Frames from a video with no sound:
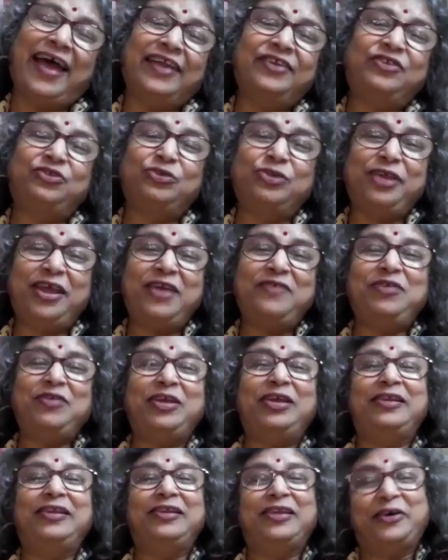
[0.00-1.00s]
And today
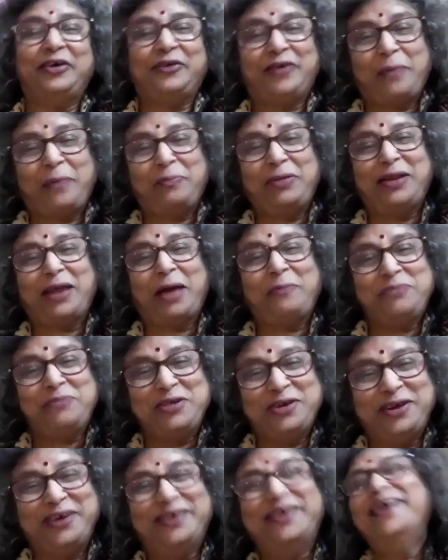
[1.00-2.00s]
we'll wrap it up
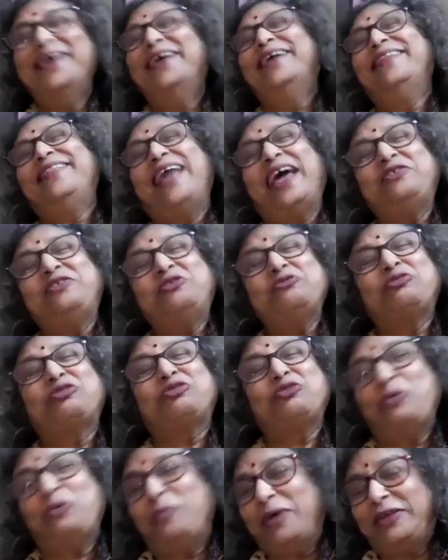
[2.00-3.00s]
here. Thank you
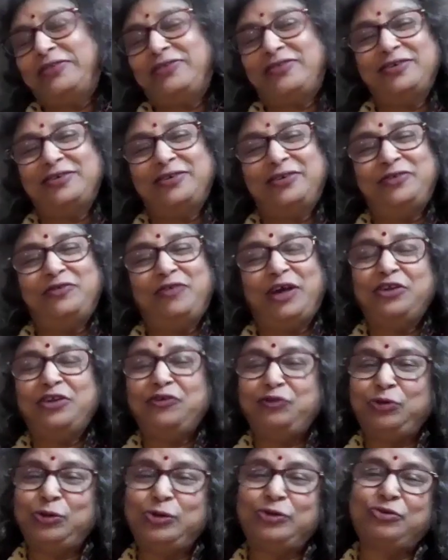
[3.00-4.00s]
so much, sir.
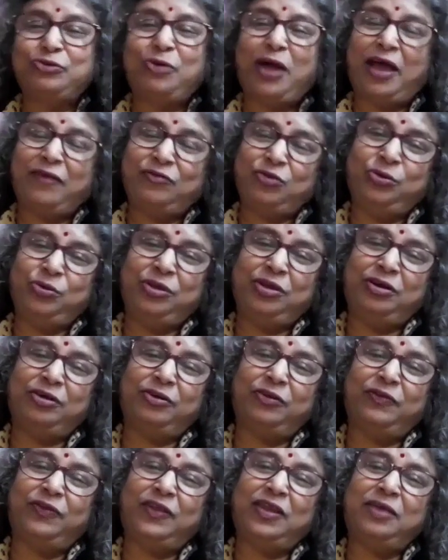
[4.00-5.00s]
Wonderful to have you
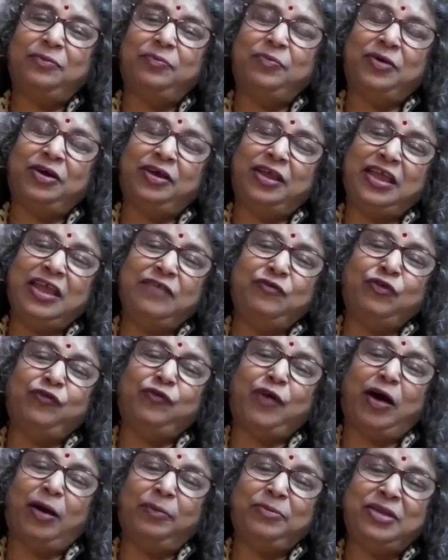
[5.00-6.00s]
here on the eve
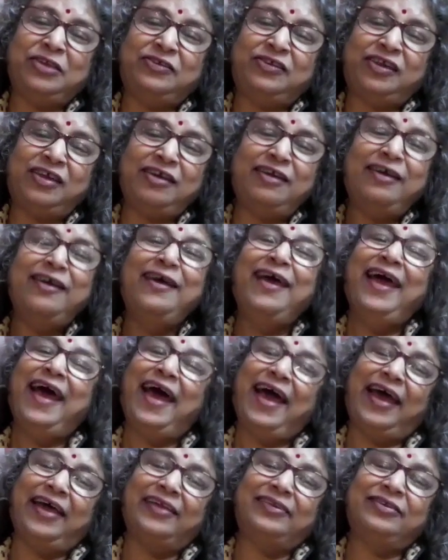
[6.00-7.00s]
of Army Day.
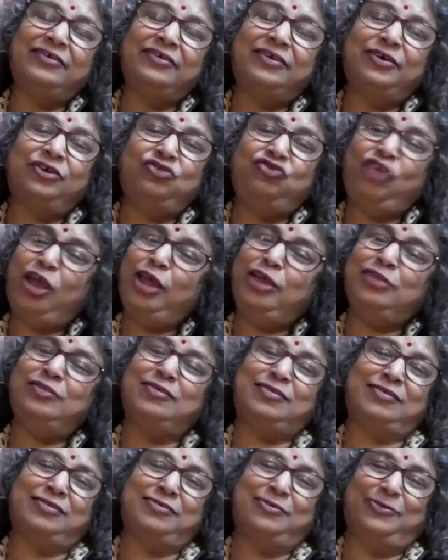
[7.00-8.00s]
And Jai
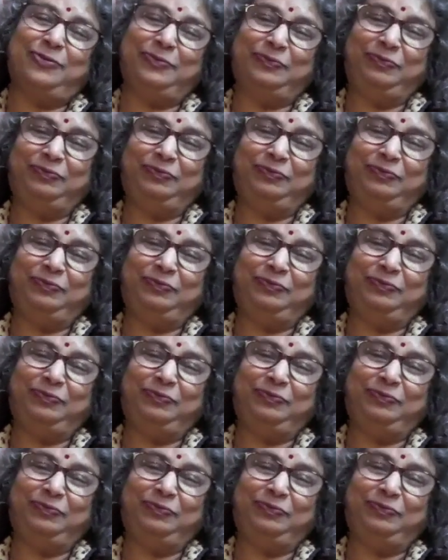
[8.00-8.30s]
Hind, sir.